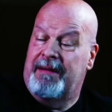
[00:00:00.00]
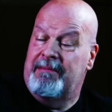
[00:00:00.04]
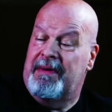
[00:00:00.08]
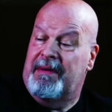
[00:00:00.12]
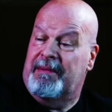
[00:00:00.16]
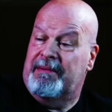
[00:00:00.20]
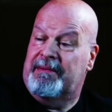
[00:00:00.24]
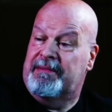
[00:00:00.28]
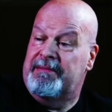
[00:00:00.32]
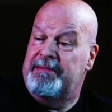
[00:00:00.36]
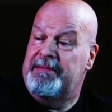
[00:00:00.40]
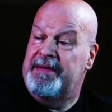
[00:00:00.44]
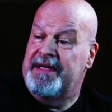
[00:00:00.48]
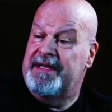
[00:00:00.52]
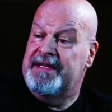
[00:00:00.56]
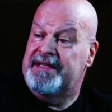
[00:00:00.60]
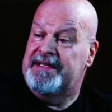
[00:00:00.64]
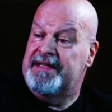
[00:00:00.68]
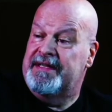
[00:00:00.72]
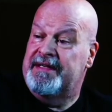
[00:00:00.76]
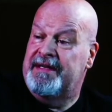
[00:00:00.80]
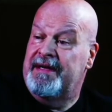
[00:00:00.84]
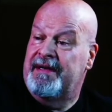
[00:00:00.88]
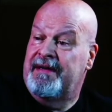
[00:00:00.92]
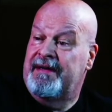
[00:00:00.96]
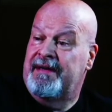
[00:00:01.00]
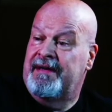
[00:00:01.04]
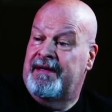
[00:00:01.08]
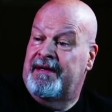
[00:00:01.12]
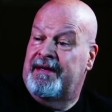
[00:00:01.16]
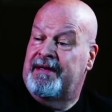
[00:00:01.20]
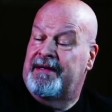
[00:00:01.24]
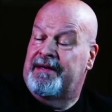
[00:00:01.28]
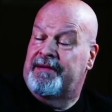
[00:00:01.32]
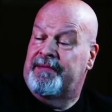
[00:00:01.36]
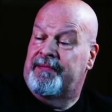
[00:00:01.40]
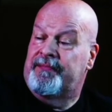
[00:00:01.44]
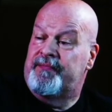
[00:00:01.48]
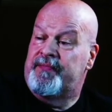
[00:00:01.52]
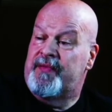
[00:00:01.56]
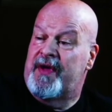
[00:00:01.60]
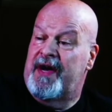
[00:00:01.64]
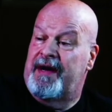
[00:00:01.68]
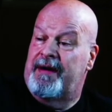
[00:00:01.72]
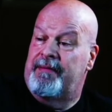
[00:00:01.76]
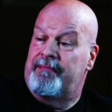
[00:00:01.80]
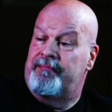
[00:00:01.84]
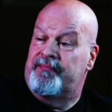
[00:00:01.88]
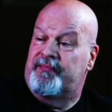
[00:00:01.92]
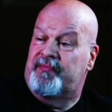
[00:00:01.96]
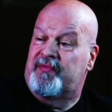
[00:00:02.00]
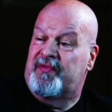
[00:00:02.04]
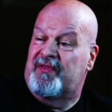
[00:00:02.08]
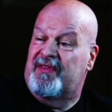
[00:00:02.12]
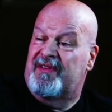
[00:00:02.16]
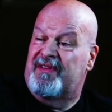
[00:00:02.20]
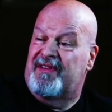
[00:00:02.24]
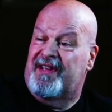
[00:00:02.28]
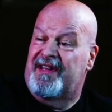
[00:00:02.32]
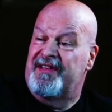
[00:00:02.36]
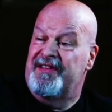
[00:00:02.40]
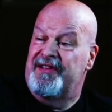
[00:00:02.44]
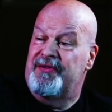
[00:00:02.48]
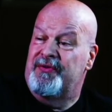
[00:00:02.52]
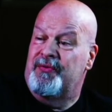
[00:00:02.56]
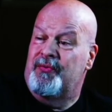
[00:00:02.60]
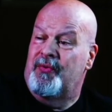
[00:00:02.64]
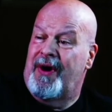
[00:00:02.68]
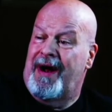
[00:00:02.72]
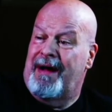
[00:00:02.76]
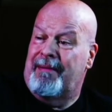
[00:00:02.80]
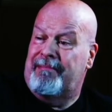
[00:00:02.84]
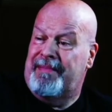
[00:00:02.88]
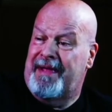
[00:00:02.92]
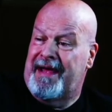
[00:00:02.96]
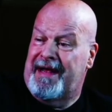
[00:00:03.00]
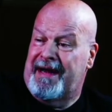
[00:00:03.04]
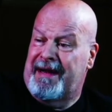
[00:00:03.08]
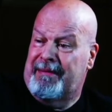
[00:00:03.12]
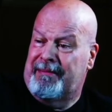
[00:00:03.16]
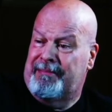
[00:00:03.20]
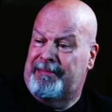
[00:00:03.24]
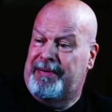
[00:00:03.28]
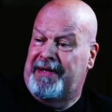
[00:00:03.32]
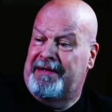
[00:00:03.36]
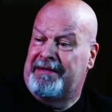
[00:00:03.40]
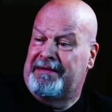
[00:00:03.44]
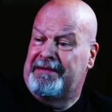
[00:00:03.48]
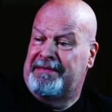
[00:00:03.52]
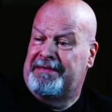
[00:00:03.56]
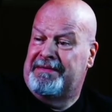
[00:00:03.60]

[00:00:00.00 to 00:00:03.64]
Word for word: came up to me and said, can you wrap that up?